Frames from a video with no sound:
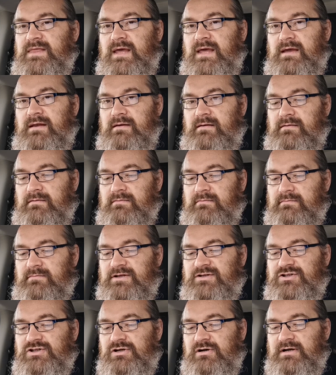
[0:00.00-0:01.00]
Then
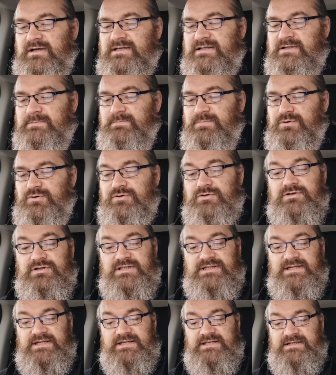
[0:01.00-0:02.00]
the giant's poor
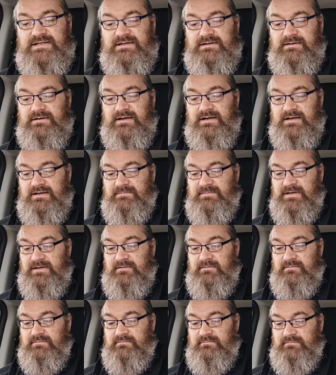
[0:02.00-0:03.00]
sister came
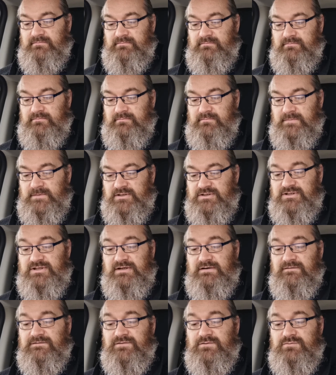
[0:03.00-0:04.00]
in.
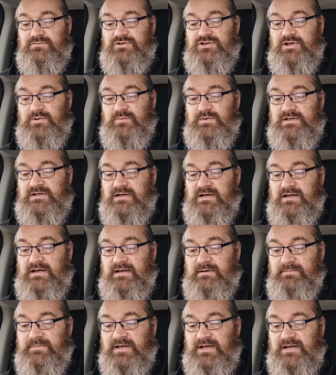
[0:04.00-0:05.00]
She thought she would
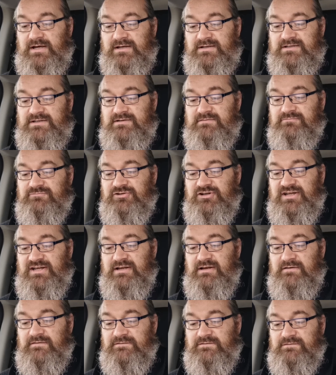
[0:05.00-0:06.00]
claim the customary
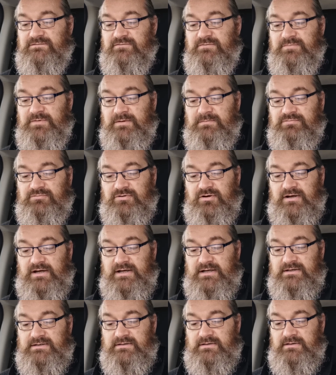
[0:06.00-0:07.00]
gift from the
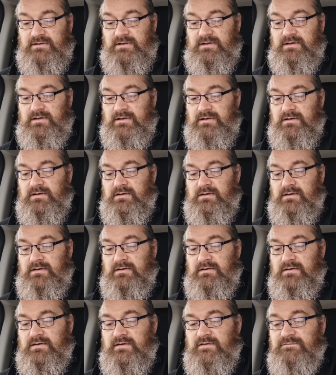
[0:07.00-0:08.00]
bride.
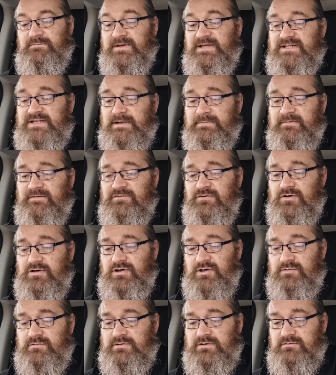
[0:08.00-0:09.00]
"Give me some of your
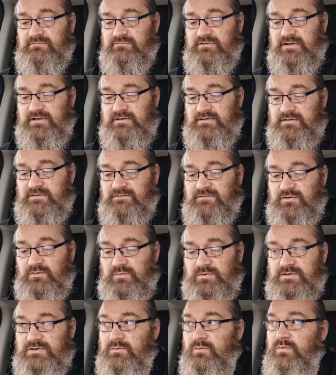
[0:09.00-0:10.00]
golden rings if you
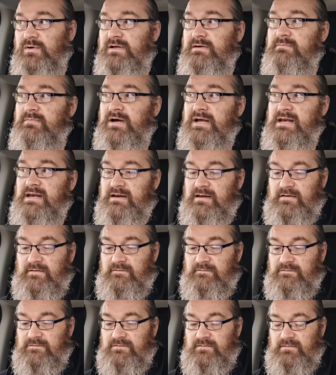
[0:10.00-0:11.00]
want to win my
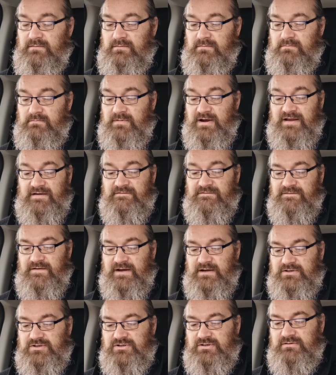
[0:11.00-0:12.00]
love, my
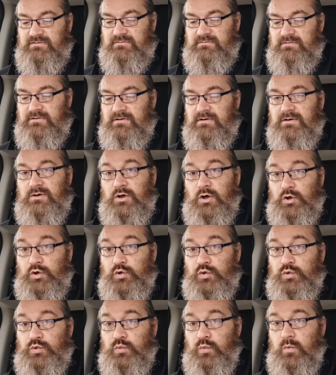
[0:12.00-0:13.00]
affection, a
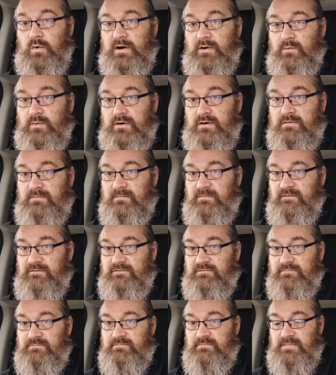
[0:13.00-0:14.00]
good welcome
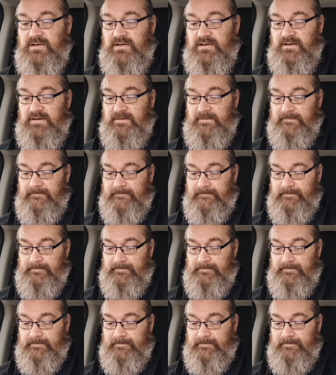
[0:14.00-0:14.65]
from me."